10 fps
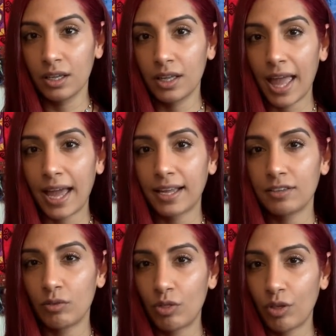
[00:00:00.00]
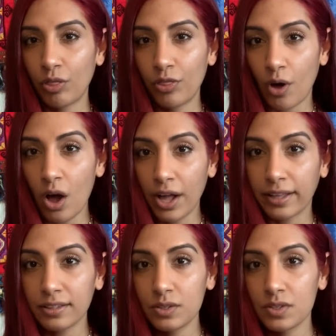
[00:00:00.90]
And the
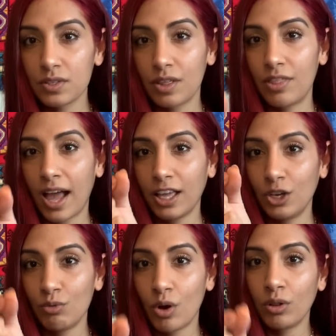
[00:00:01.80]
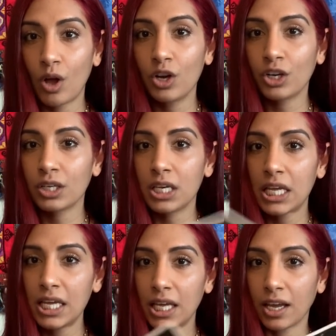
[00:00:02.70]
thoughts that you no longer
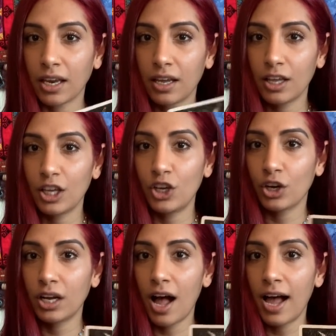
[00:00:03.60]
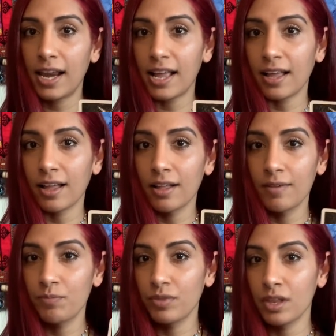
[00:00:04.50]
need, you're cutting
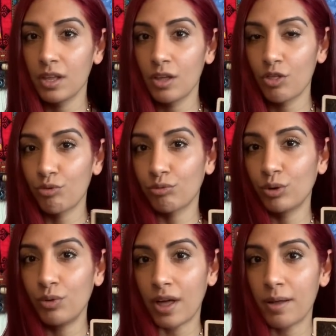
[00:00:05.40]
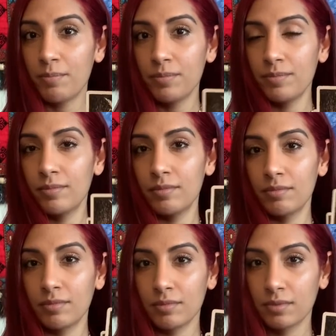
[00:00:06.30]
through them.
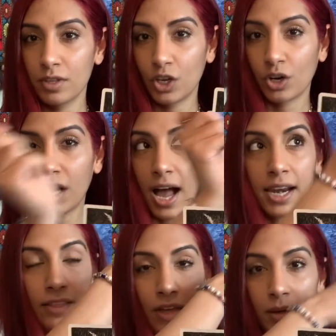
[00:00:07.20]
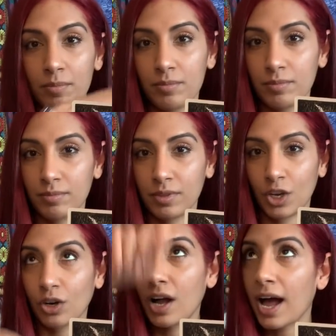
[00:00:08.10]
You're cutting them.
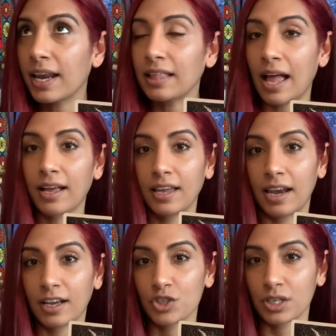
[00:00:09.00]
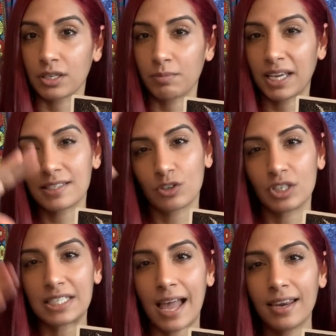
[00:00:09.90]
You're cutting that connection because they're
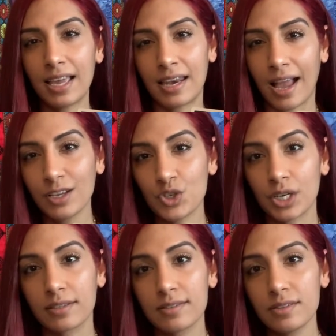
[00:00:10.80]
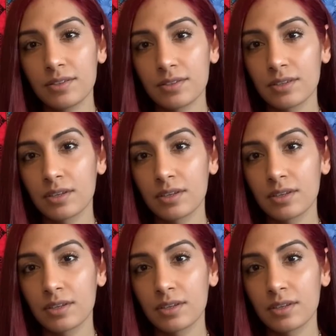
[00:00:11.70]
dead connections.